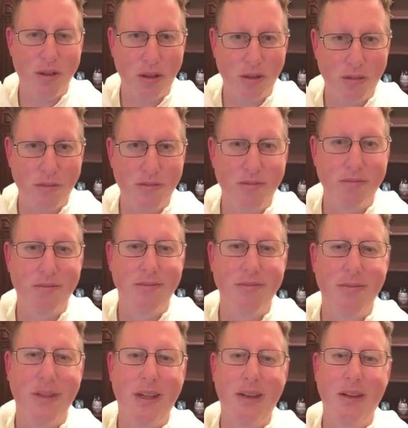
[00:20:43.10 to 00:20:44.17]
So,
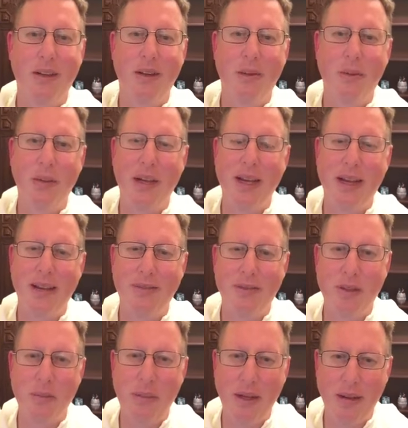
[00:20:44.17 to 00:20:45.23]
we
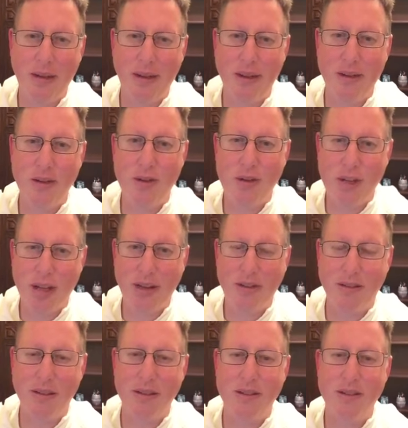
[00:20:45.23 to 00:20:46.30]
have to be
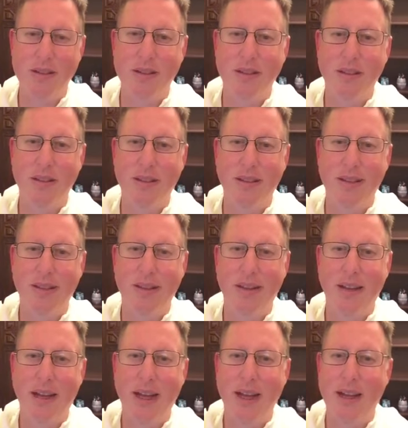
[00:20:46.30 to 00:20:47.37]
generous
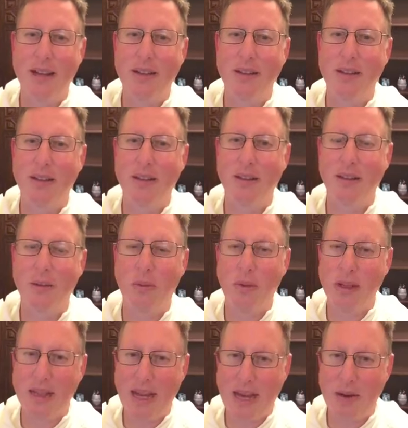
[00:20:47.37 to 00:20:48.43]
and
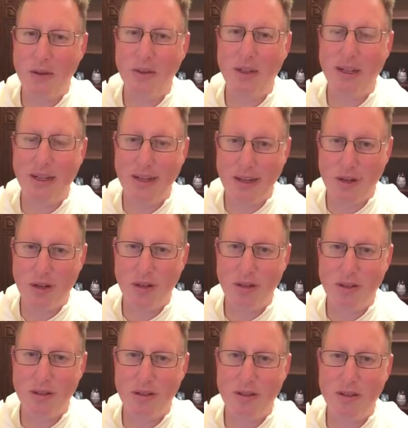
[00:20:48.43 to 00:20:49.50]
without
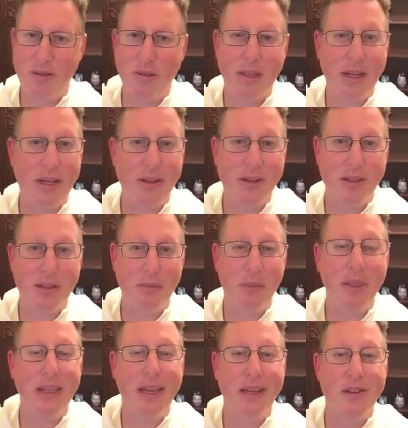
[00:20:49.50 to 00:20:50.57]
conditions, without
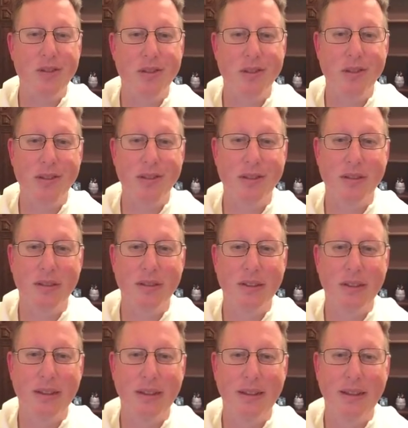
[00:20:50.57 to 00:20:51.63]
stipulations.
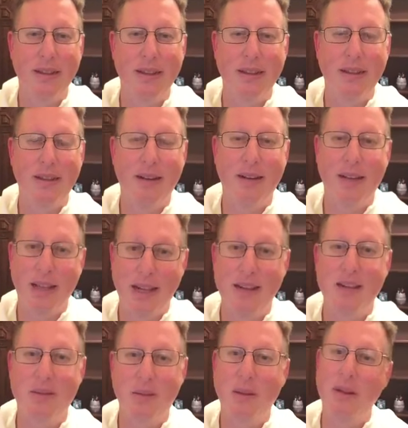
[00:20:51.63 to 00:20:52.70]
That
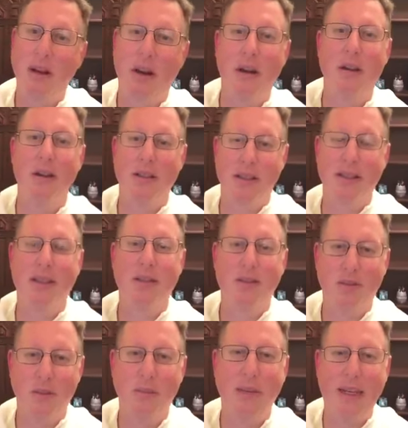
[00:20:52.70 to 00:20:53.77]
is one of the hardest things
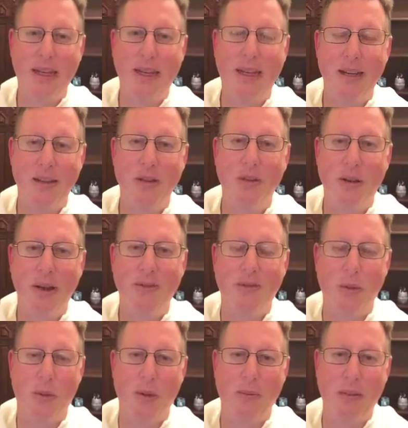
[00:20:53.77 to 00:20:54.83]
for me, I do
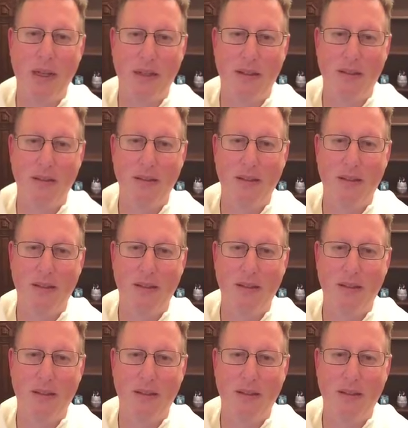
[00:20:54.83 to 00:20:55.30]
have to admit.